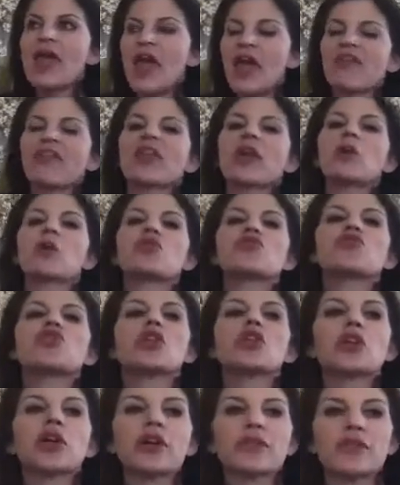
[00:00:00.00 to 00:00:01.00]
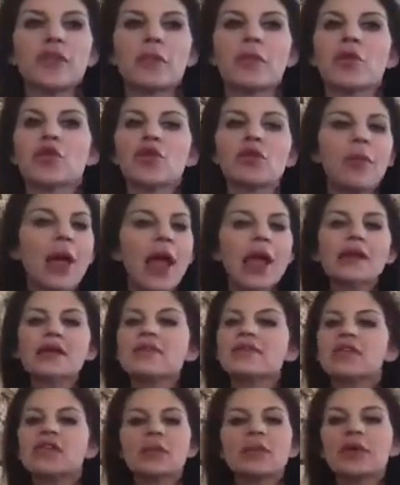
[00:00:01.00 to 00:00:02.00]
And then I want you to look at them, and your mind
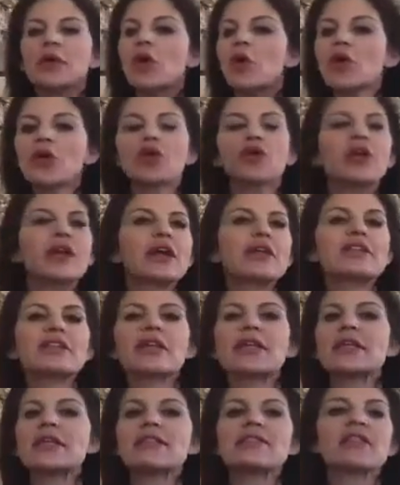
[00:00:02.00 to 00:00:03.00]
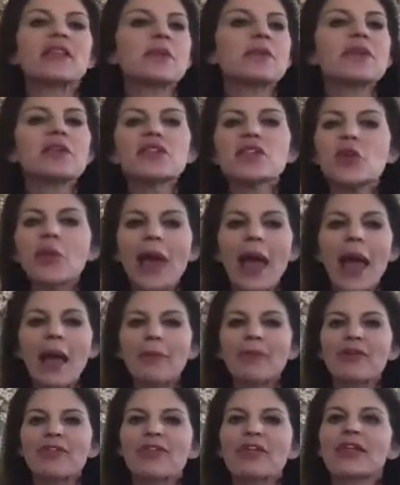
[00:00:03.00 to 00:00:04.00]
is going to be going crazy, and it's going to be so
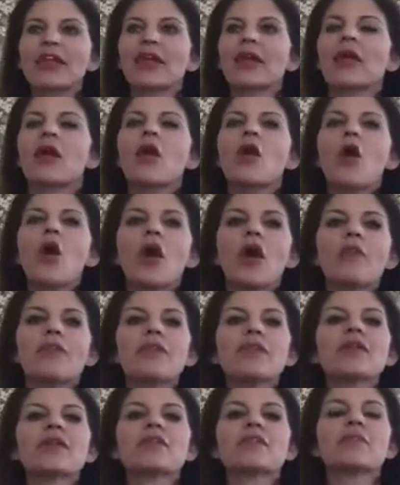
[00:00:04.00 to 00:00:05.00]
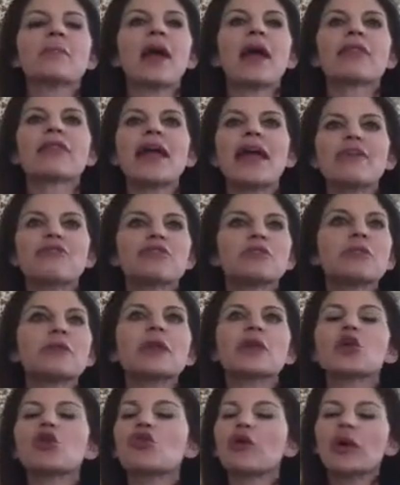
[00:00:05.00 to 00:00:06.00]
happy thinking my life would be
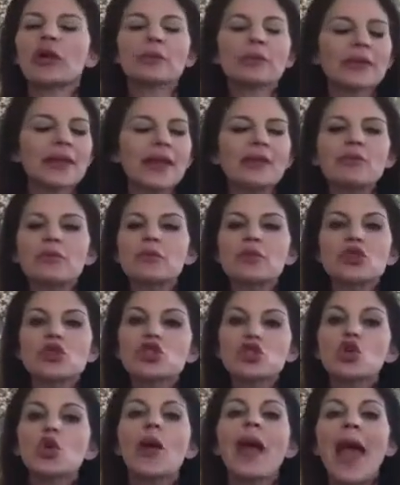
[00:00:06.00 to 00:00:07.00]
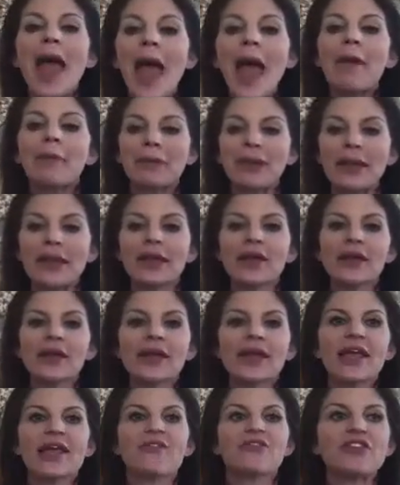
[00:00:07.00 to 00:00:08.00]
incredible. I would be so happy
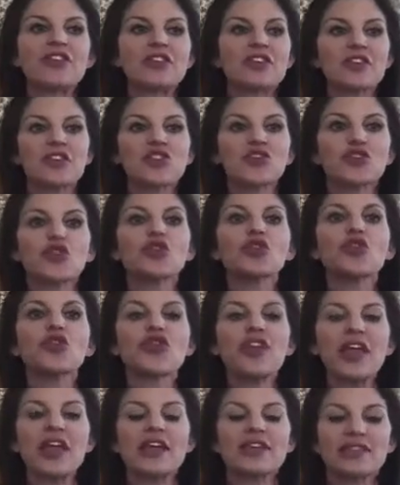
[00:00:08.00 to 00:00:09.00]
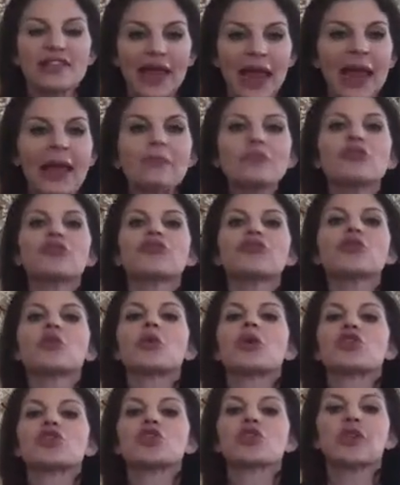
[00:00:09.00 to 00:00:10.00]
if these external things came to
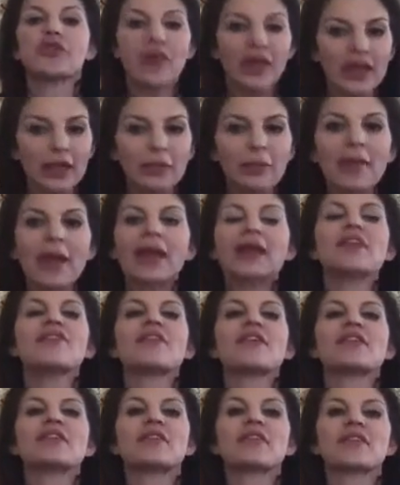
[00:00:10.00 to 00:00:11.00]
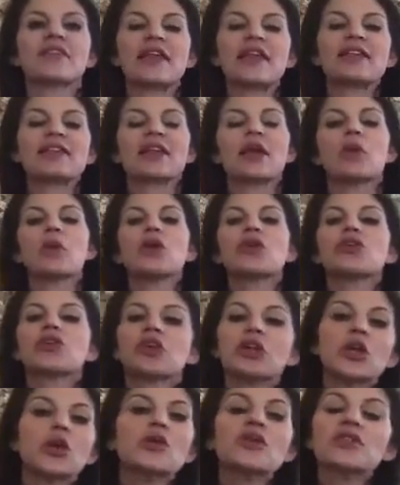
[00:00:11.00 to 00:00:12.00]
fruition, if I could manifest these things. And I want you
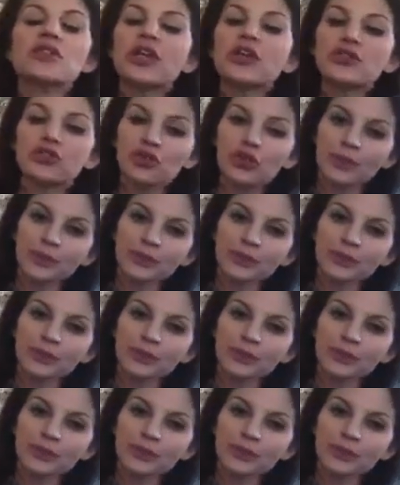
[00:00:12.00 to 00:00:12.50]
to know it's not true.